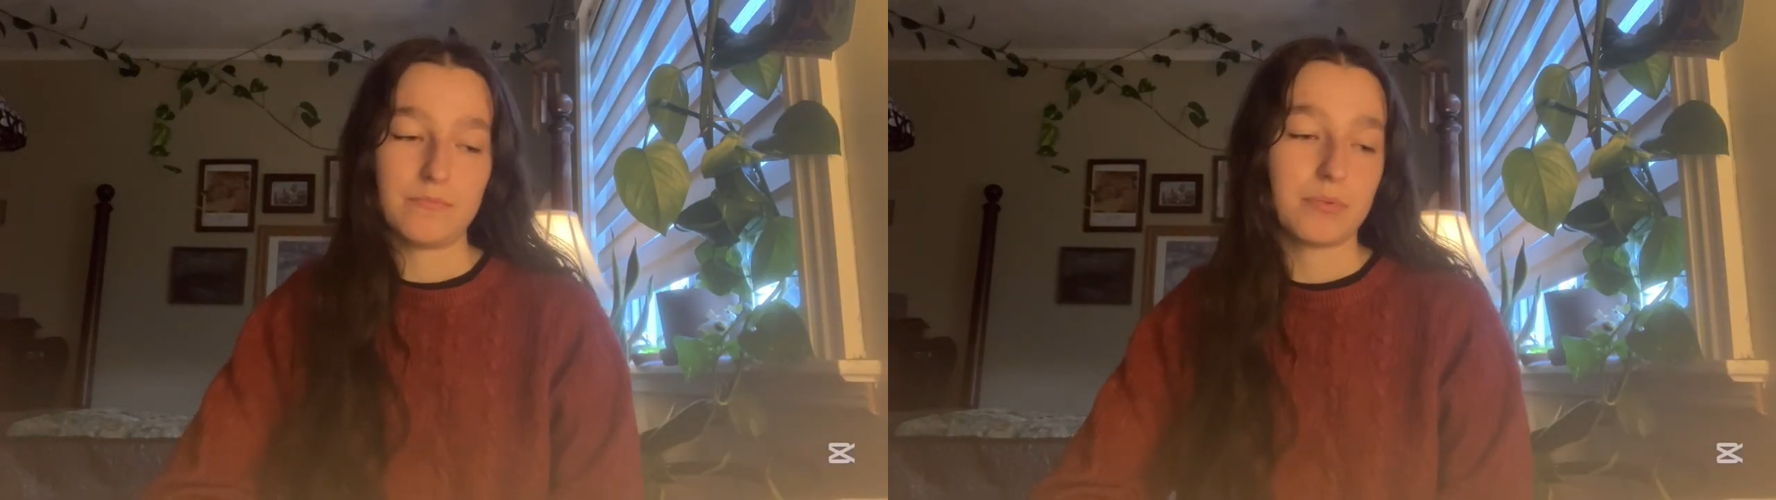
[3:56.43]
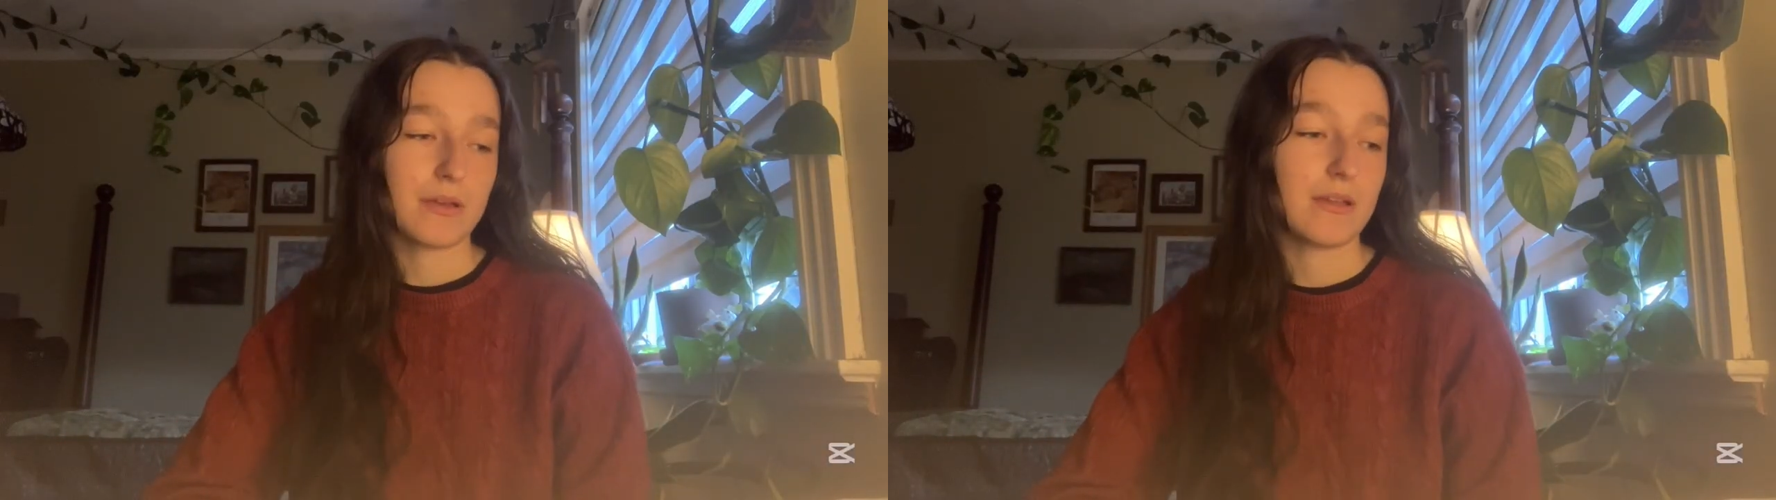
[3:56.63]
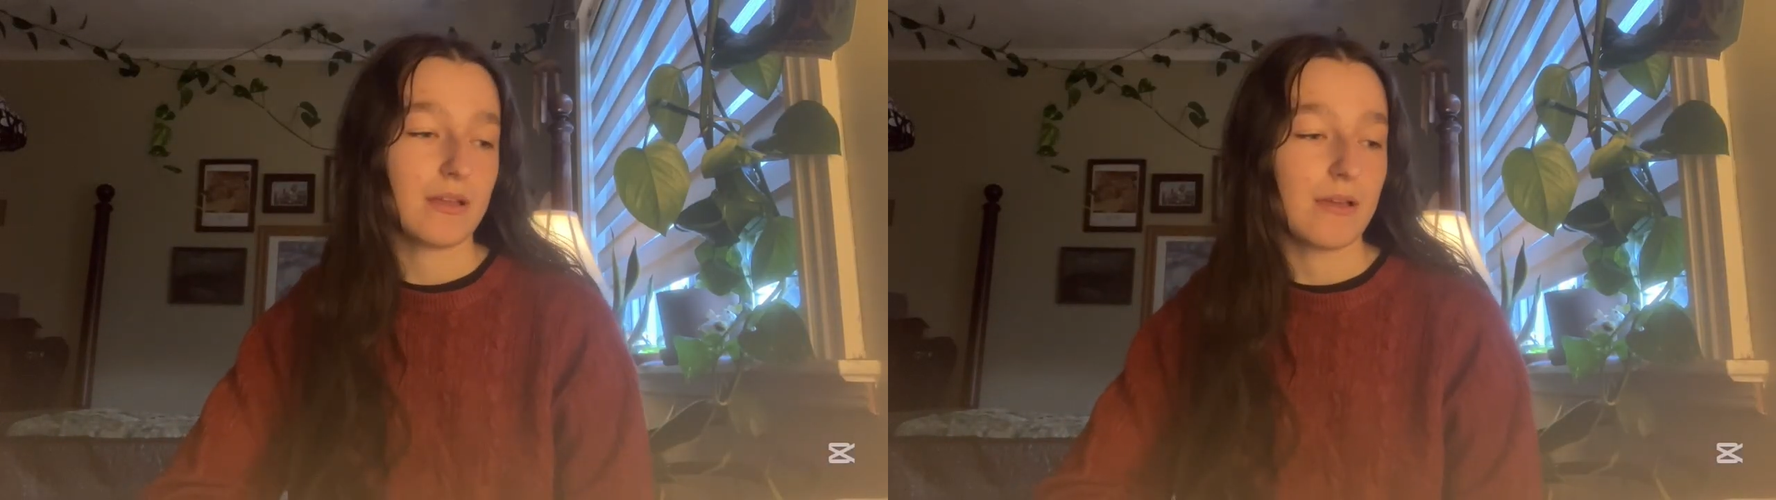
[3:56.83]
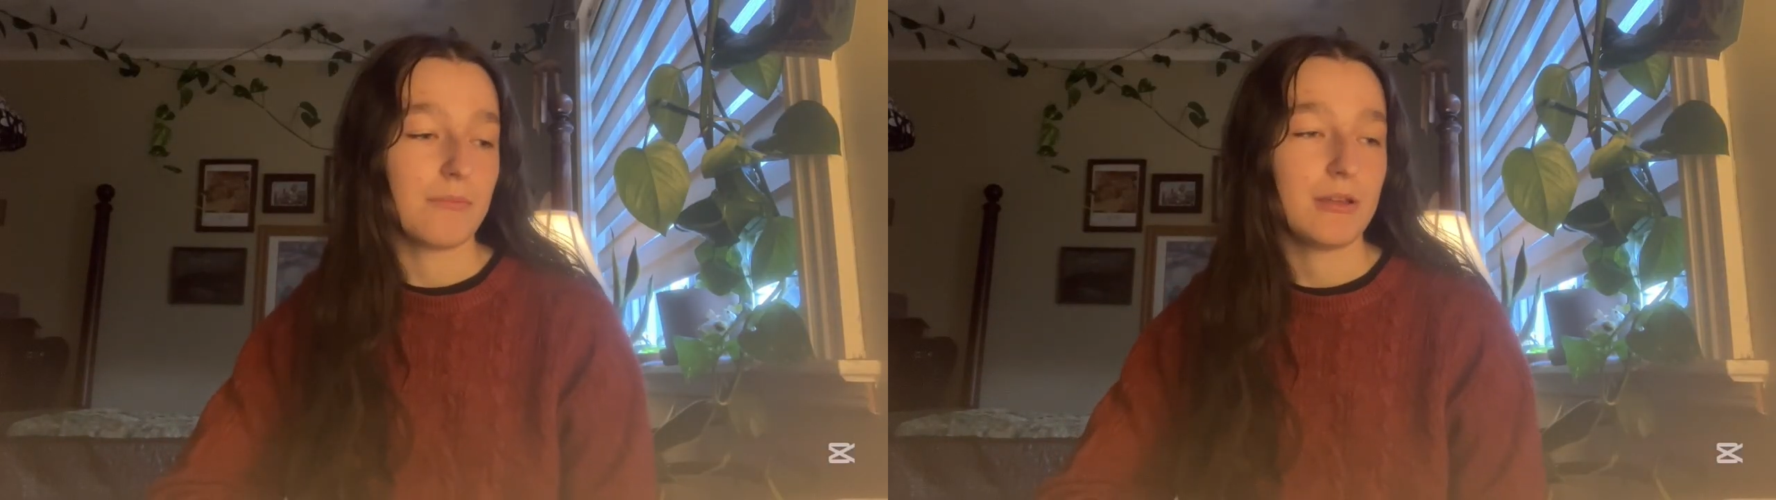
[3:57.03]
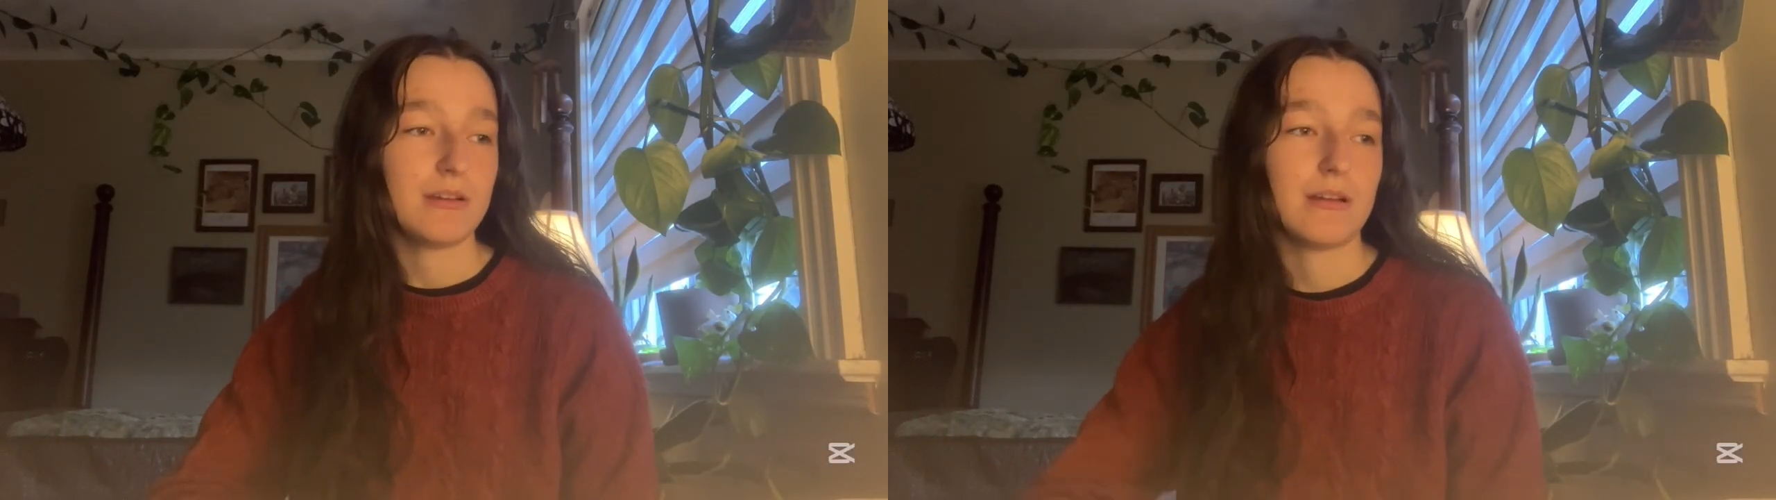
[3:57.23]
but I
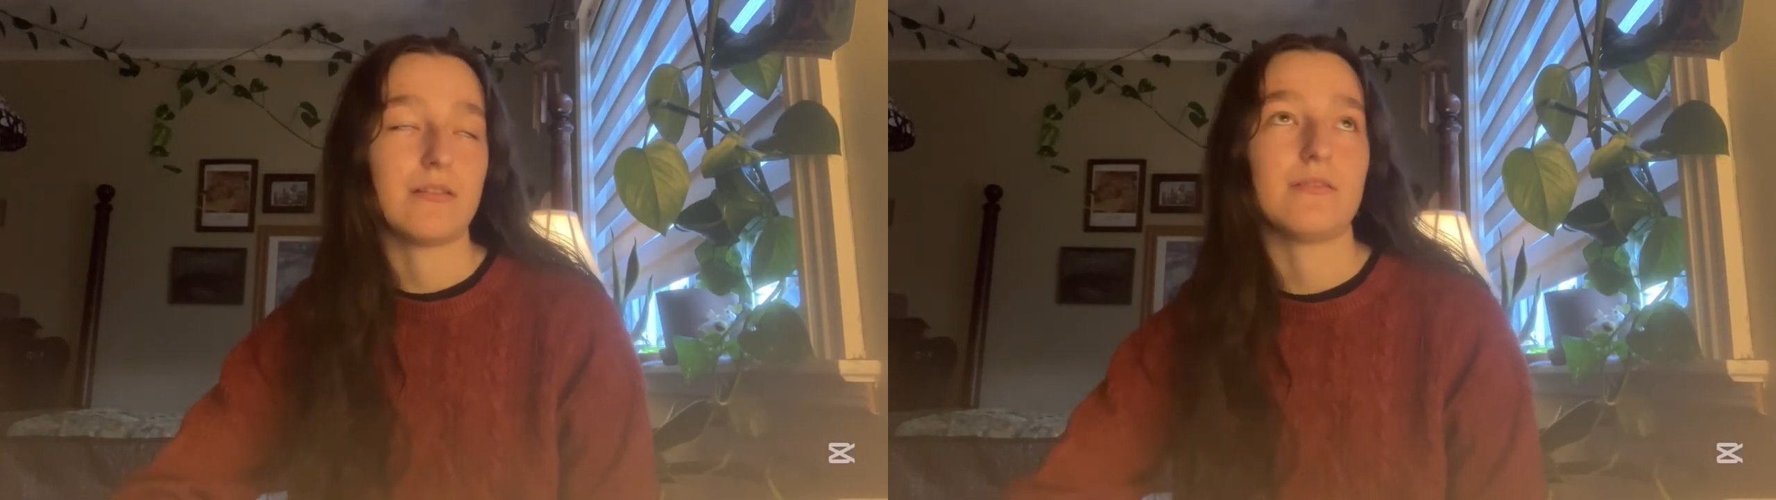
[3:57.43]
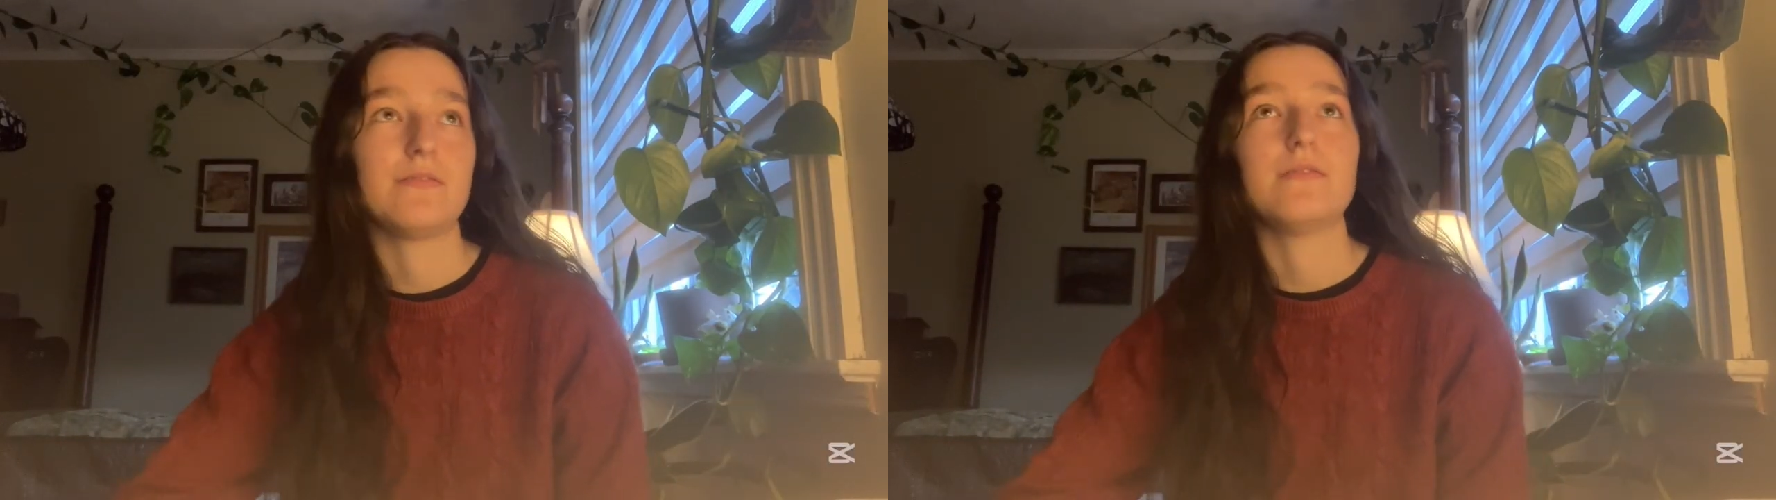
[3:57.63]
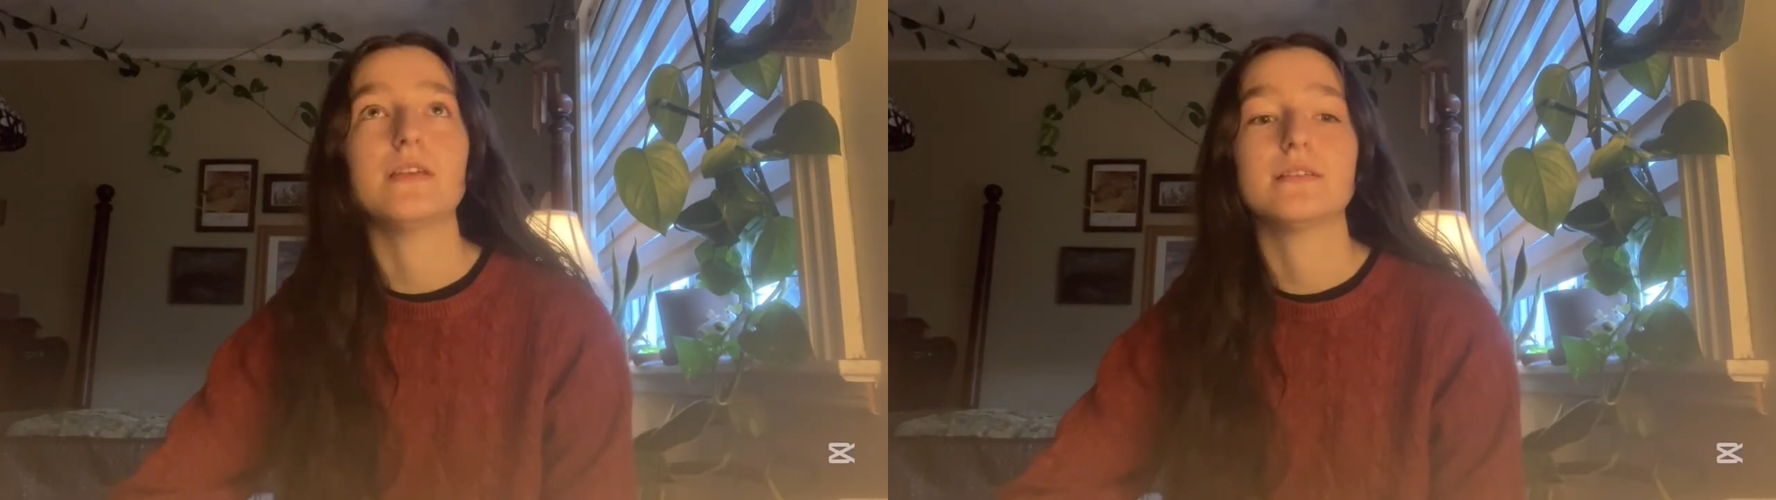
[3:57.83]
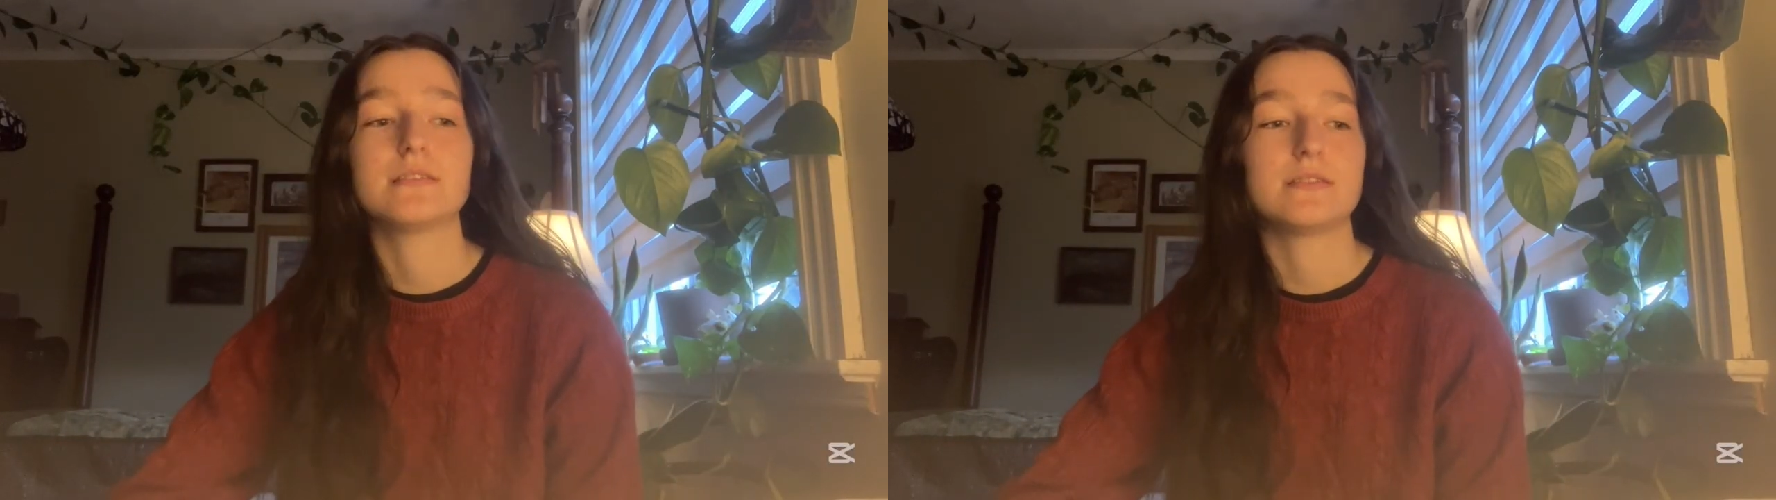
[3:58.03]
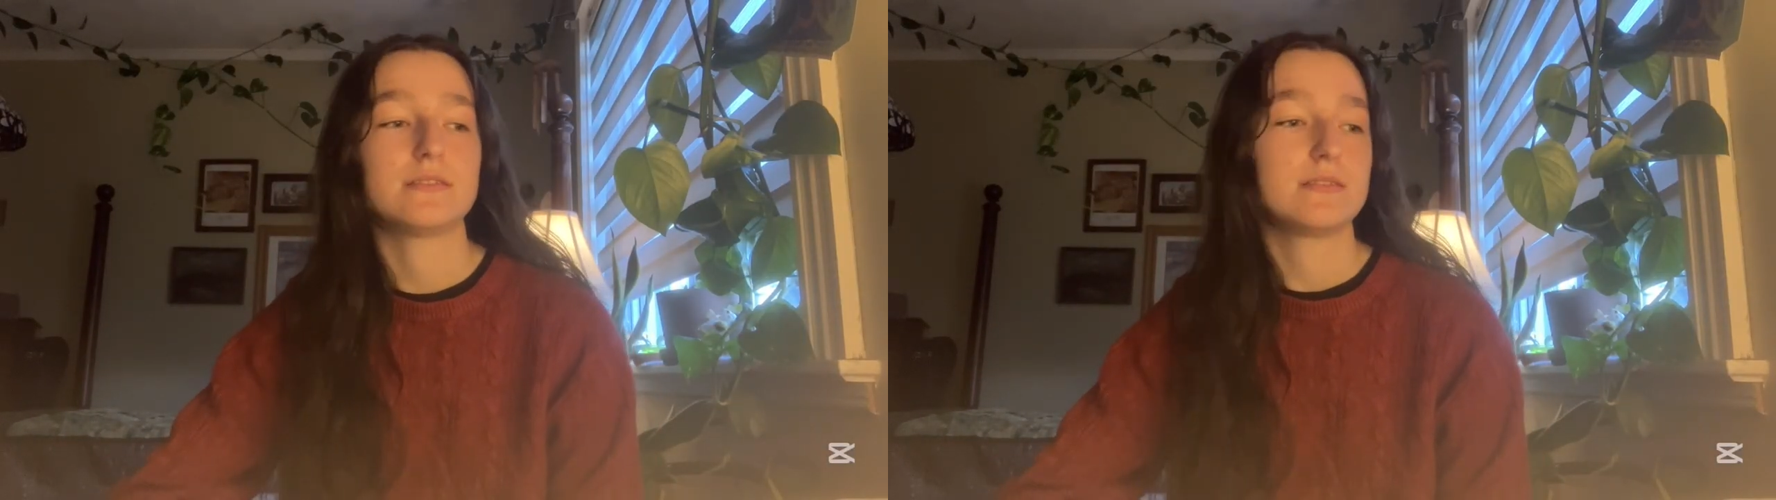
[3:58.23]
made it out of
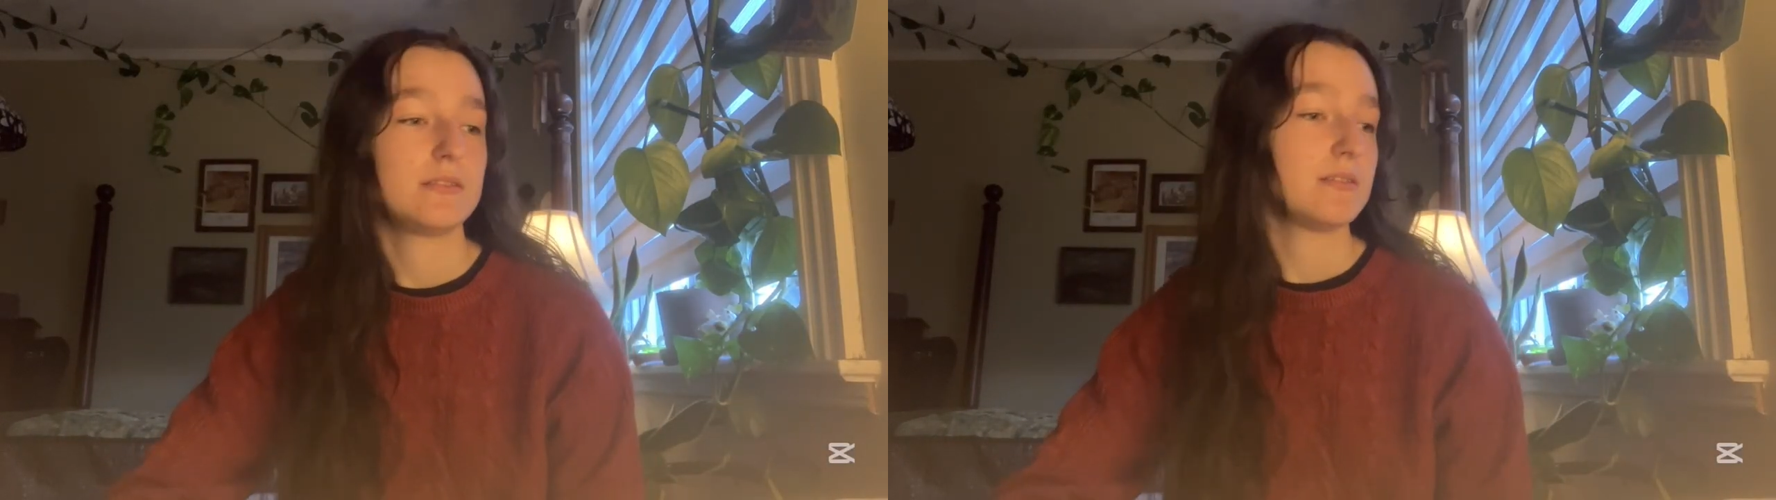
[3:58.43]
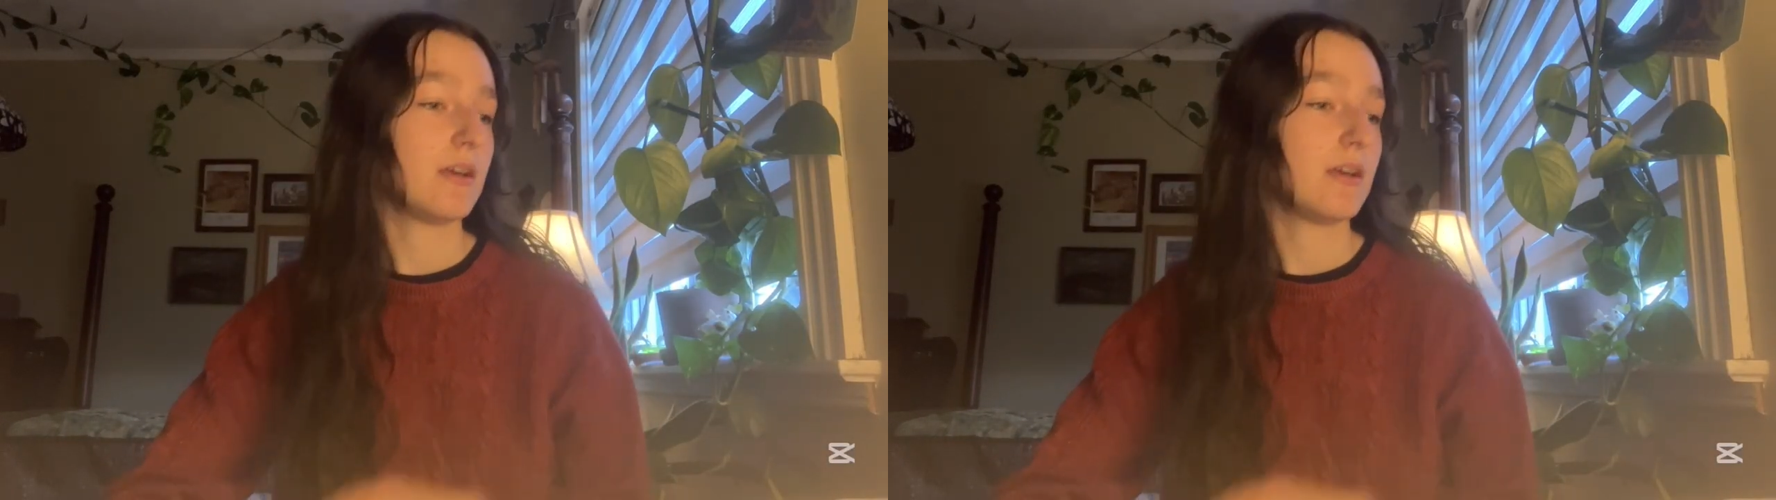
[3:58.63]
this.